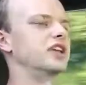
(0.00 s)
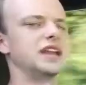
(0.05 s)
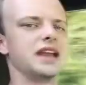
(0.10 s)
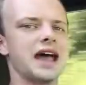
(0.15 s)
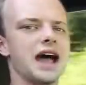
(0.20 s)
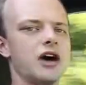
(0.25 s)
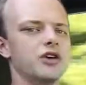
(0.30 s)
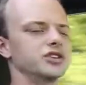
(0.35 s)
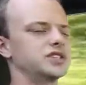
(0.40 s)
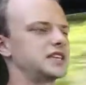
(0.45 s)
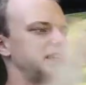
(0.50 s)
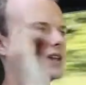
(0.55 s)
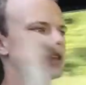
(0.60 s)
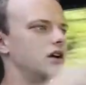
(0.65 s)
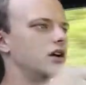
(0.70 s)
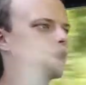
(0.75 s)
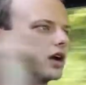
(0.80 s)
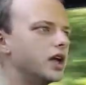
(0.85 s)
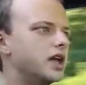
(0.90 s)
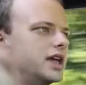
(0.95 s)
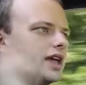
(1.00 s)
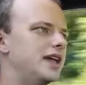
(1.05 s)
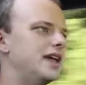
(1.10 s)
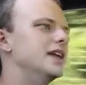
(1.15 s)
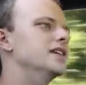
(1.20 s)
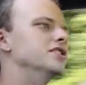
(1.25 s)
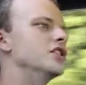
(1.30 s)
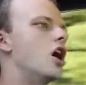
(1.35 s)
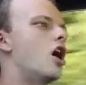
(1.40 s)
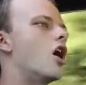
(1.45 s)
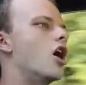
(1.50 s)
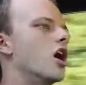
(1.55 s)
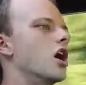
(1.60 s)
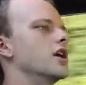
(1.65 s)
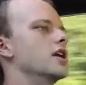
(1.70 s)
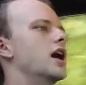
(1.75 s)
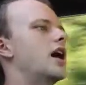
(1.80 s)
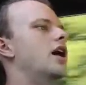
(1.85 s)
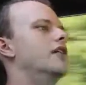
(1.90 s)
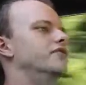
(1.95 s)
in-house here in the
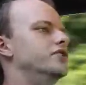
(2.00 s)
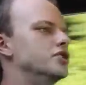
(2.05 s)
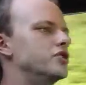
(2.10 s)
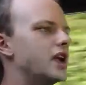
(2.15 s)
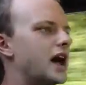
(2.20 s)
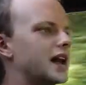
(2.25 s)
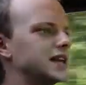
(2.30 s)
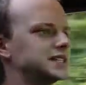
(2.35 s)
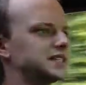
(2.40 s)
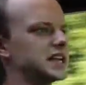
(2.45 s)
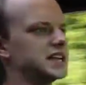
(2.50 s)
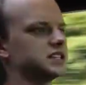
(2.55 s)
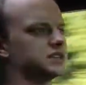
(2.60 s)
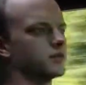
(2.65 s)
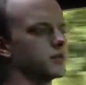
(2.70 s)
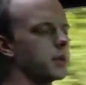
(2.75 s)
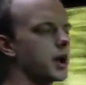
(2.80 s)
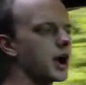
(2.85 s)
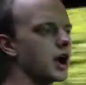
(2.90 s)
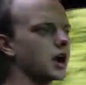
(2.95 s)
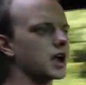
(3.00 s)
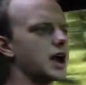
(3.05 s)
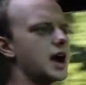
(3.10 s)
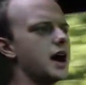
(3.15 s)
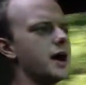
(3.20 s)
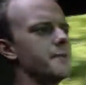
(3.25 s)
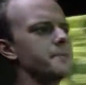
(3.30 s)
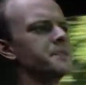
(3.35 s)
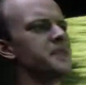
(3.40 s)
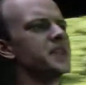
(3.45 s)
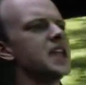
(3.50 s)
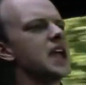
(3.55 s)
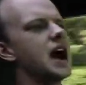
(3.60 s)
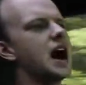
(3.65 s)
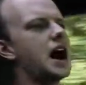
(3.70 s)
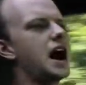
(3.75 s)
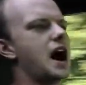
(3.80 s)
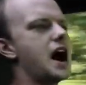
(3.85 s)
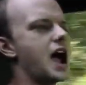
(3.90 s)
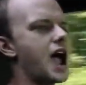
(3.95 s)
heart of the United States of America,
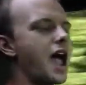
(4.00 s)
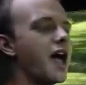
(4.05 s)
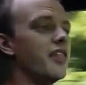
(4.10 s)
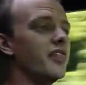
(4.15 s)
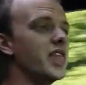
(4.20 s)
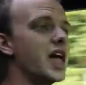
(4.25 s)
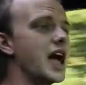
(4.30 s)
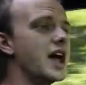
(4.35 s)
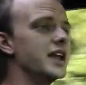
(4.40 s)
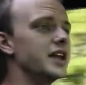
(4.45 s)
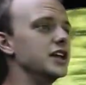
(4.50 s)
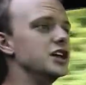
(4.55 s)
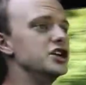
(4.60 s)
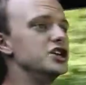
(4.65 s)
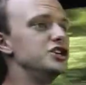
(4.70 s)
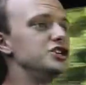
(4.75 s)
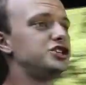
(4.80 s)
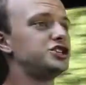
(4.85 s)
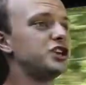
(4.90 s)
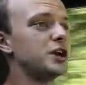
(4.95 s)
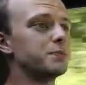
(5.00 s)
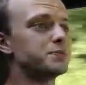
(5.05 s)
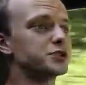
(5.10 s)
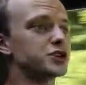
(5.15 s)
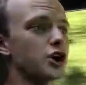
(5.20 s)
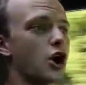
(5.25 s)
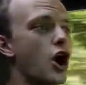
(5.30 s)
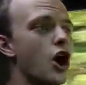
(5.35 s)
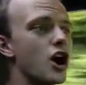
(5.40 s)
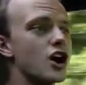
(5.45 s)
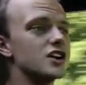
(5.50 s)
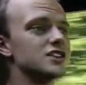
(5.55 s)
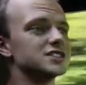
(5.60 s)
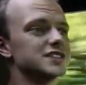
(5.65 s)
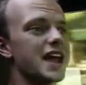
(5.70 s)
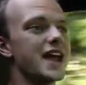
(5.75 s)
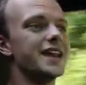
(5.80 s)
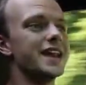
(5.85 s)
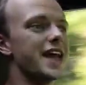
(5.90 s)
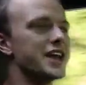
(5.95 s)
and then ships cars
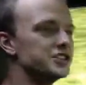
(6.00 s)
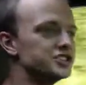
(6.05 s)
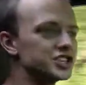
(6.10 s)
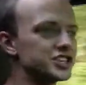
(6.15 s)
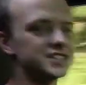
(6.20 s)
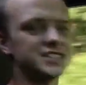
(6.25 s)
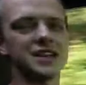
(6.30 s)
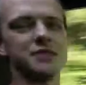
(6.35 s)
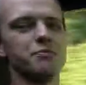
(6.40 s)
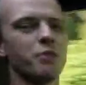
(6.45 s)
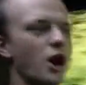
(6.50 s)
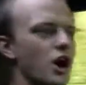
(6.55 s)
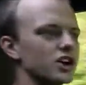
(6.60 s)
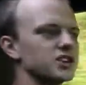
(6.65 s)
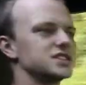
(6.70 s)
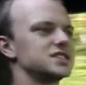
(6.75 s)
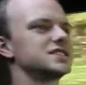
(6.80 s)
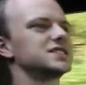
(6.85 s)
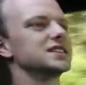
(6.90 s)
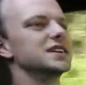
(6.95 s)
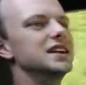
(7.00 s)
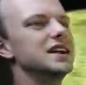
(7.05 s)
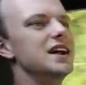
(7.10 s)
and engines and parts